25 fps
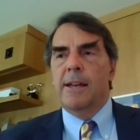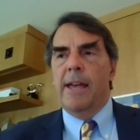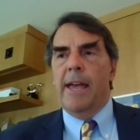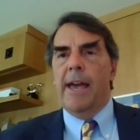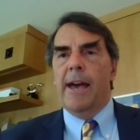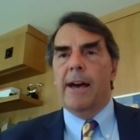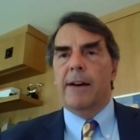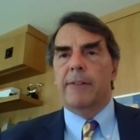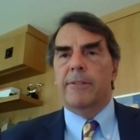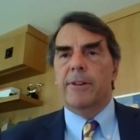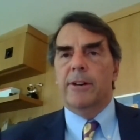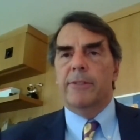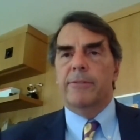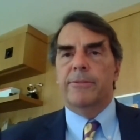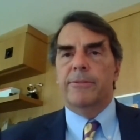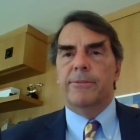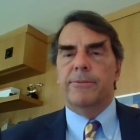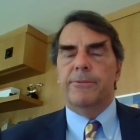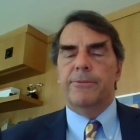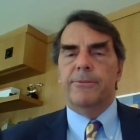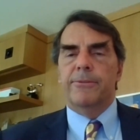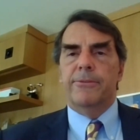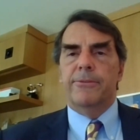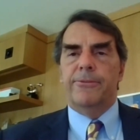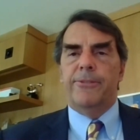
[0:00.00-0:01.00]
have a
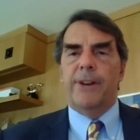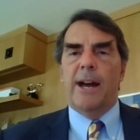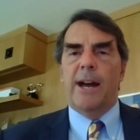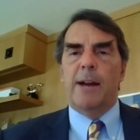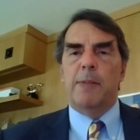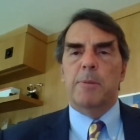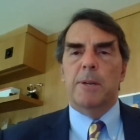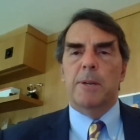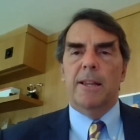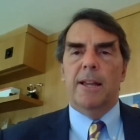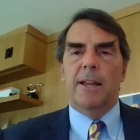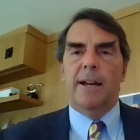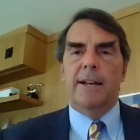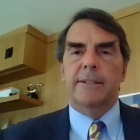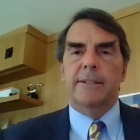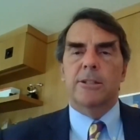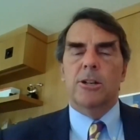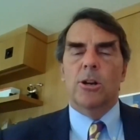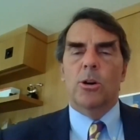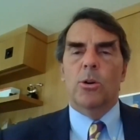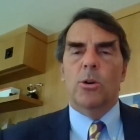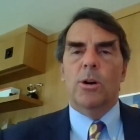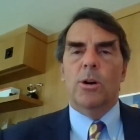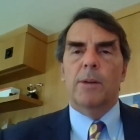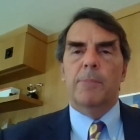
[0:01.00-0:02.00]
fiber line
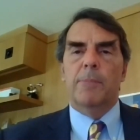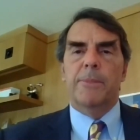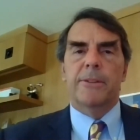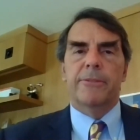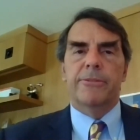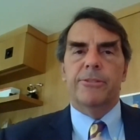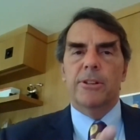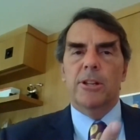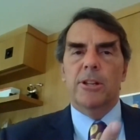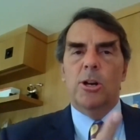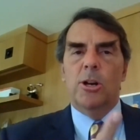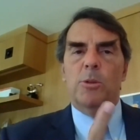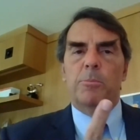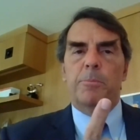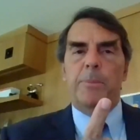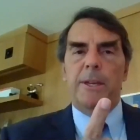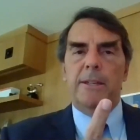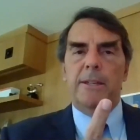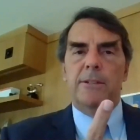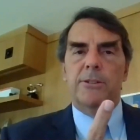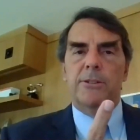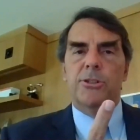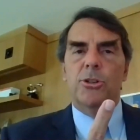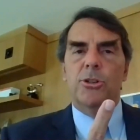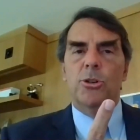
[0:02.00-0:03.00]
go up the
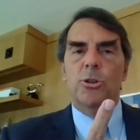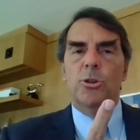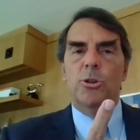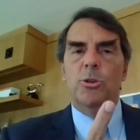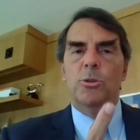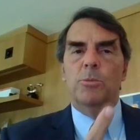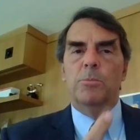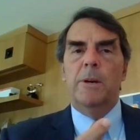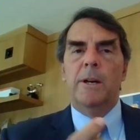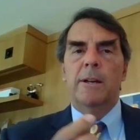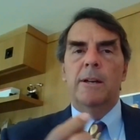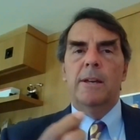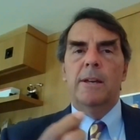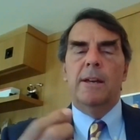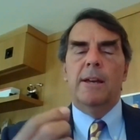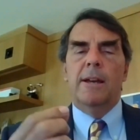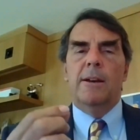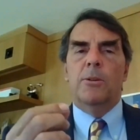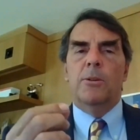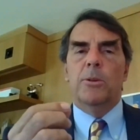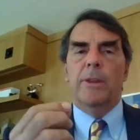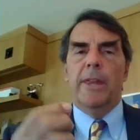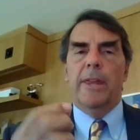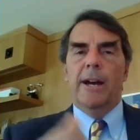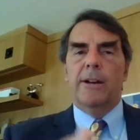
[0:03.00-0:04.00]
fallopian tube
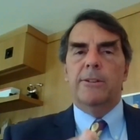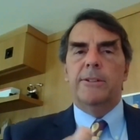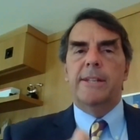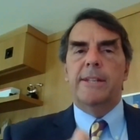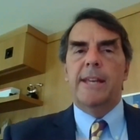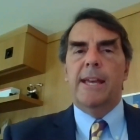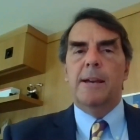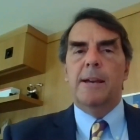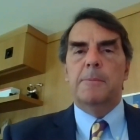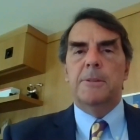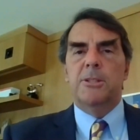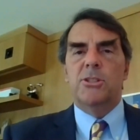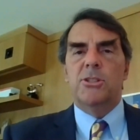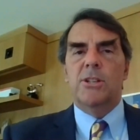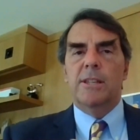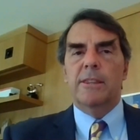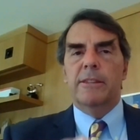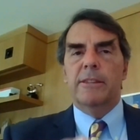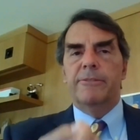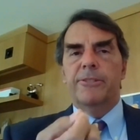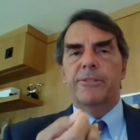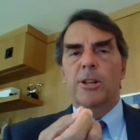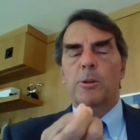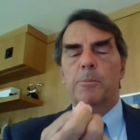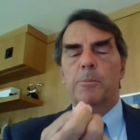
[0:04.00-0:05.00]
without damaging the
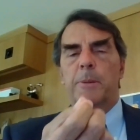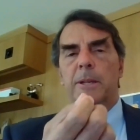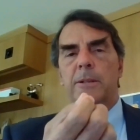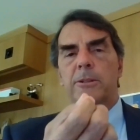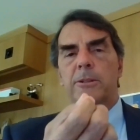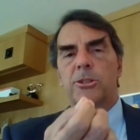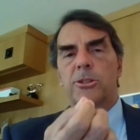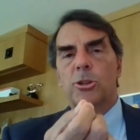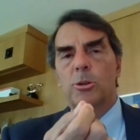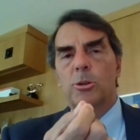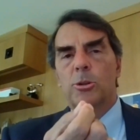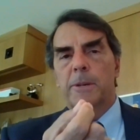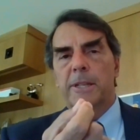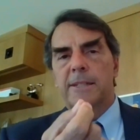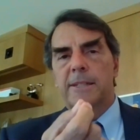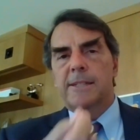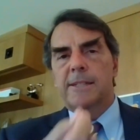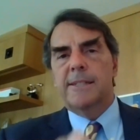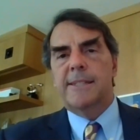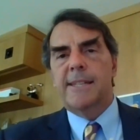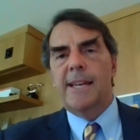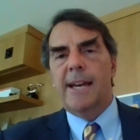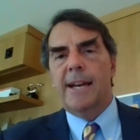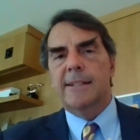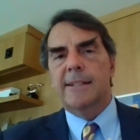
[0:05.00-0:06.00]
fallopian tube and
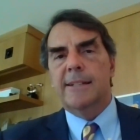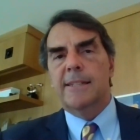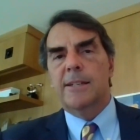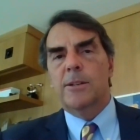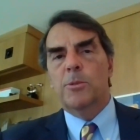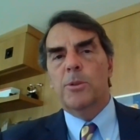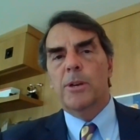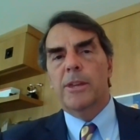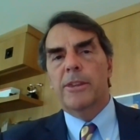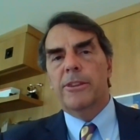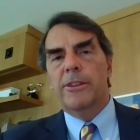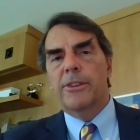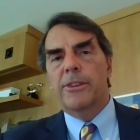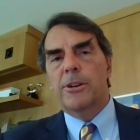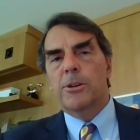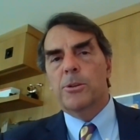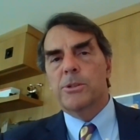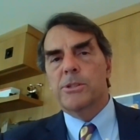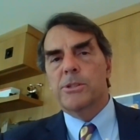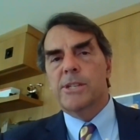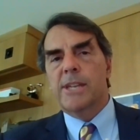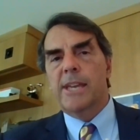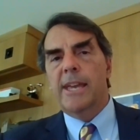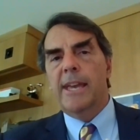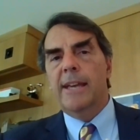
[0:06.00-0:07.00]
detecting whether there
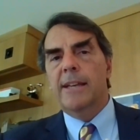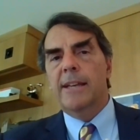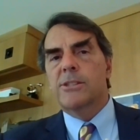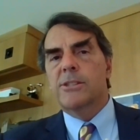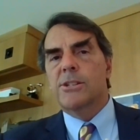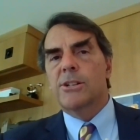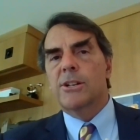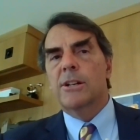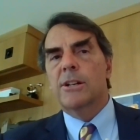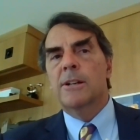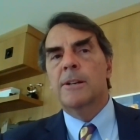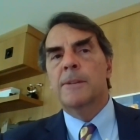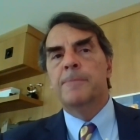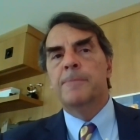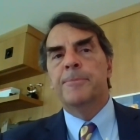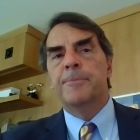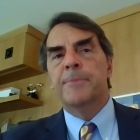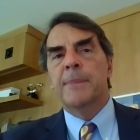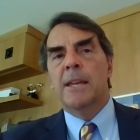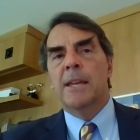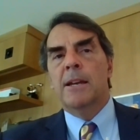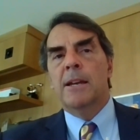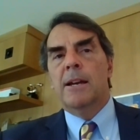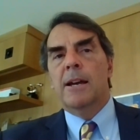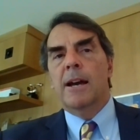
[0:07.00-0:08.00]
was cancer.
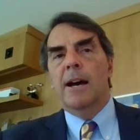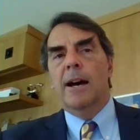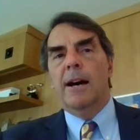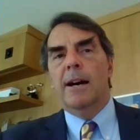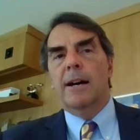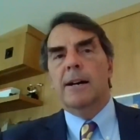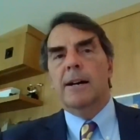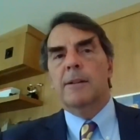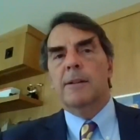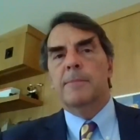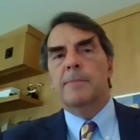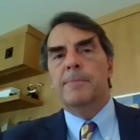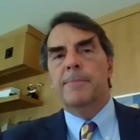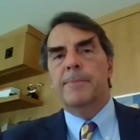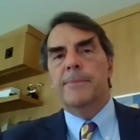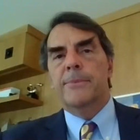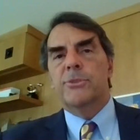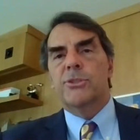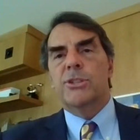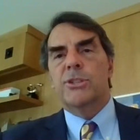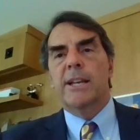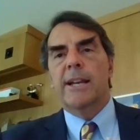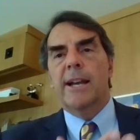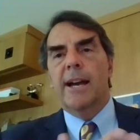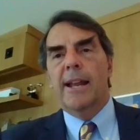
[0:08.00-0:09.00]

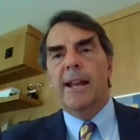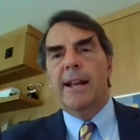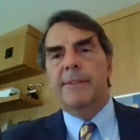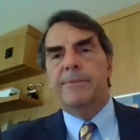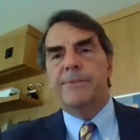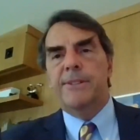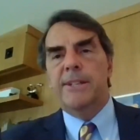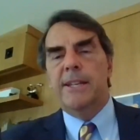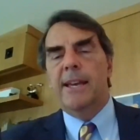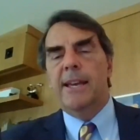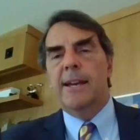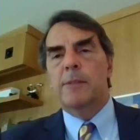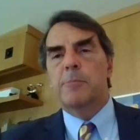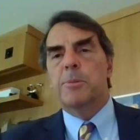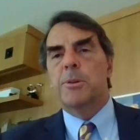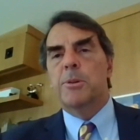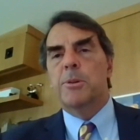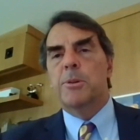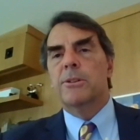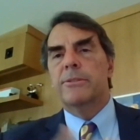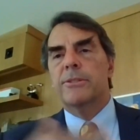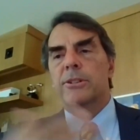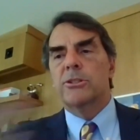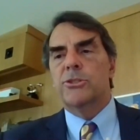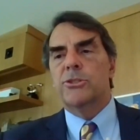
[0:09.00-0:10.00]
She got FDA
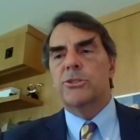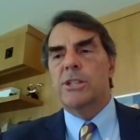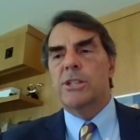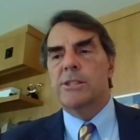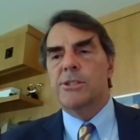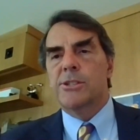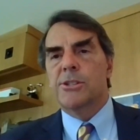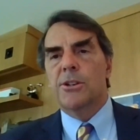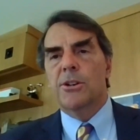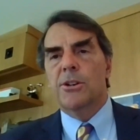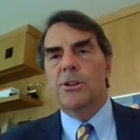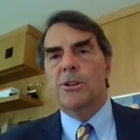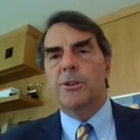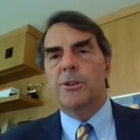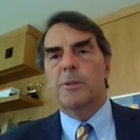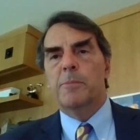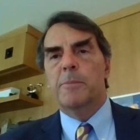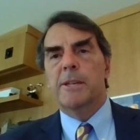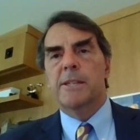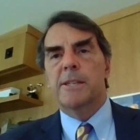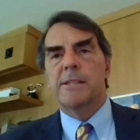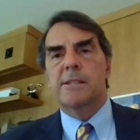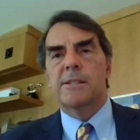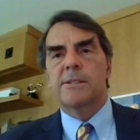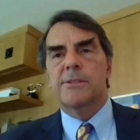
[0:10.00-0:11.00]
approval. She sold her
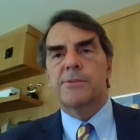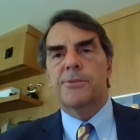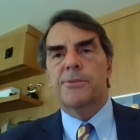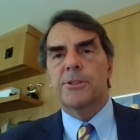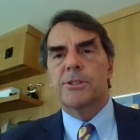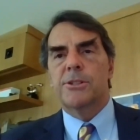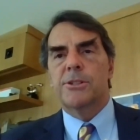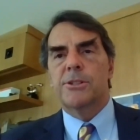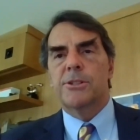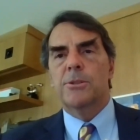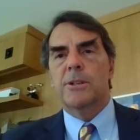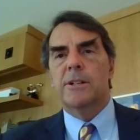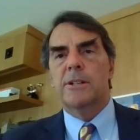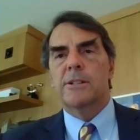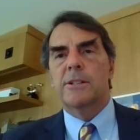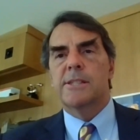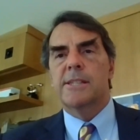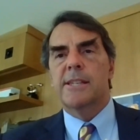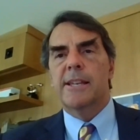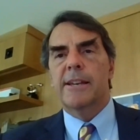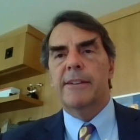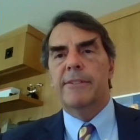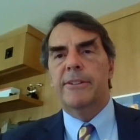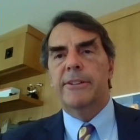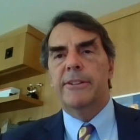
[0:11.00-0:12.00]
business for
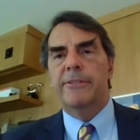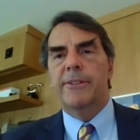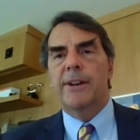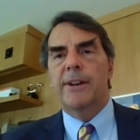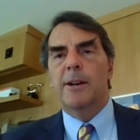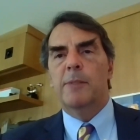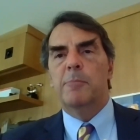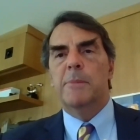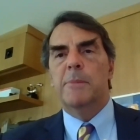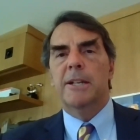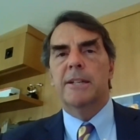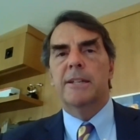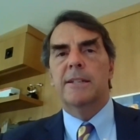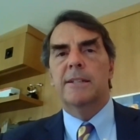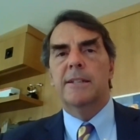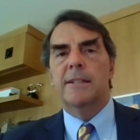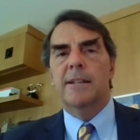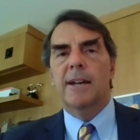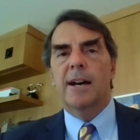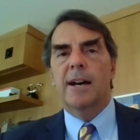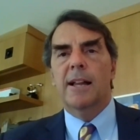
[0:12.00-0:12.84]
$275 million.